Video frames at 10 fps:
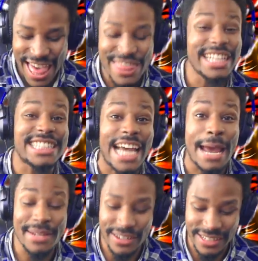The
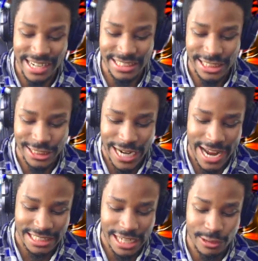timing on that is
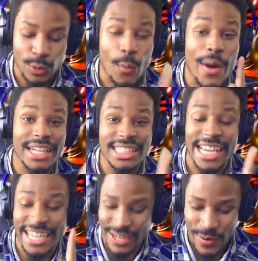trash. I was one
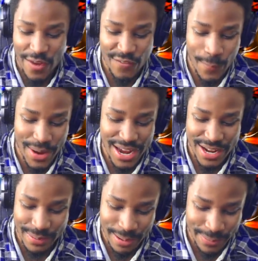second away from bringing
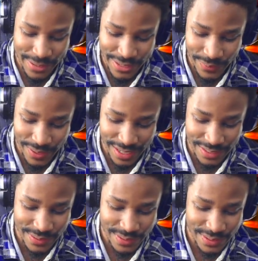up my boy Gohan,
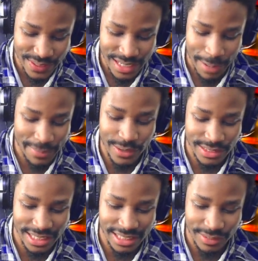dude. I mean,
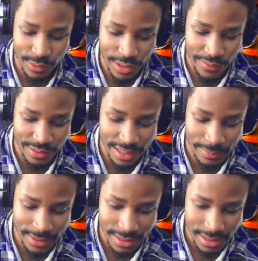Goten, whatever your
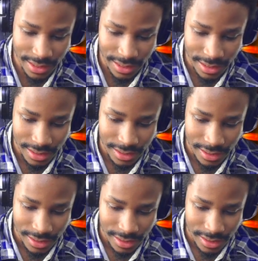name is.
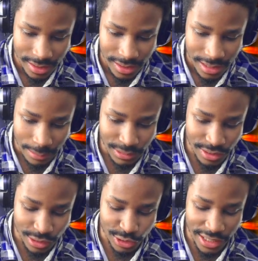I'm just
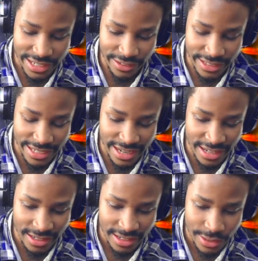gonna strike here
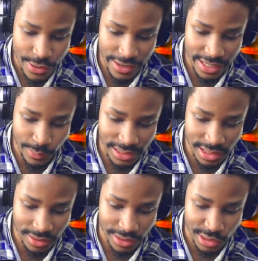again. You already
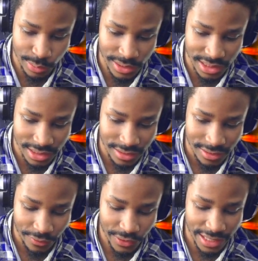wasted all your switches
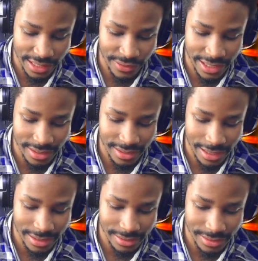for that, right?
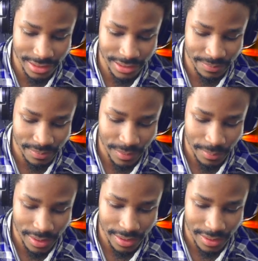I,
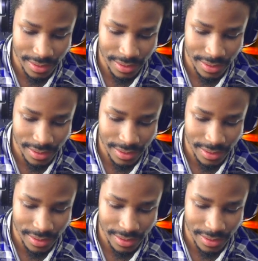man.